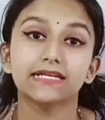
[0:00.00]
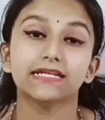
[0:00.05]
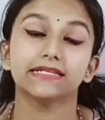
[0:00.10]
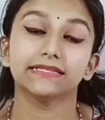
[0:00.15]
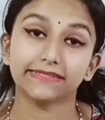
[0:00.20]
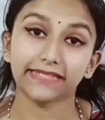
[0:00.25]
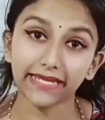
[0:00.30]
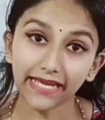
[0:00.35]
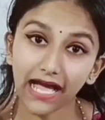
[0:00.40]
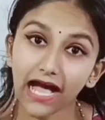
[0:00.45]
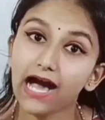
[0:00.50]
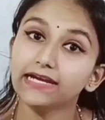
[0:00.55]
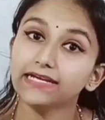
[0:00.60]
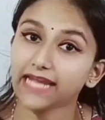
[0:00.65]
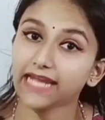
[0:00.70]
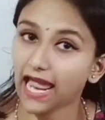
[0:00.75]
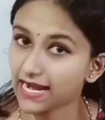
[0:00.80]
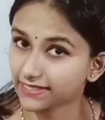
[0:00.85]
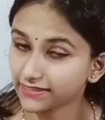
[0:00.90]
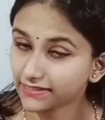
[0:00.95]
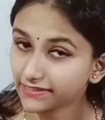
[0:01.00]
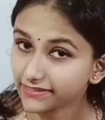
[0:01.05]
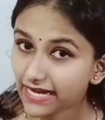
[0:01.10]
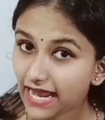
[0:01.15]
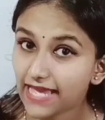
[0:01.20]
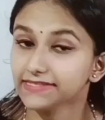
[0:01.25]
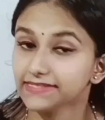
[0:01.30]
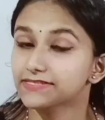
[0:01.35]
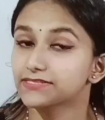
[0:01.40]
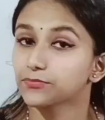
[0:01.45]
they are
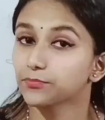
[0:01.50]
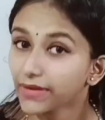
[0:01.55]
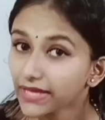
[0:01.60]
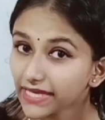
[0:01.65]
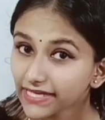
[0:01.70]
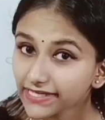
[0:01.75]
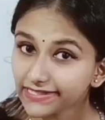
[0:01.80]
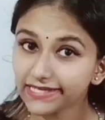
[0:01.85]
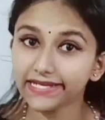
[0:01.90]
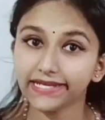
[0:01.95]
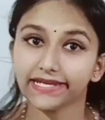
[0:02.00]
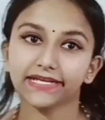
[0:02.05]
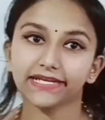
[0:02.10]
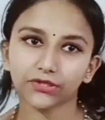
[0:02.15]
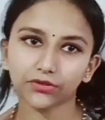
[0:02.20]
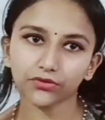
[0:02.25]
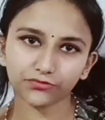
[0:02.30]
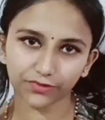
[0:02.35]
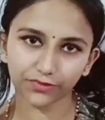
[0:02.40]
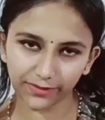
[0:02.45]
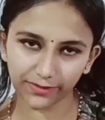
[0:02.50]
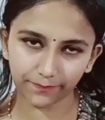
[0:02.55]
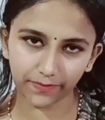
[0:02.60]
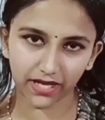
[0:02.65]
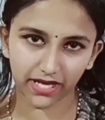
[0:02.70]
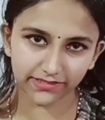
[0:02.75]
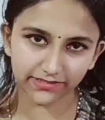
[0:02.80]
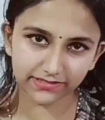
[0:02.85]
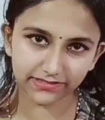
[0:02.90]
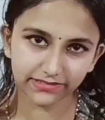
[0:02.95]
categorized mainly into three
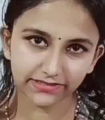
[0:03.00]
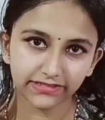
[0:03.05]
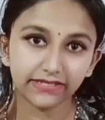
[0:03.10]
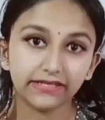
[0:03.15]
parts,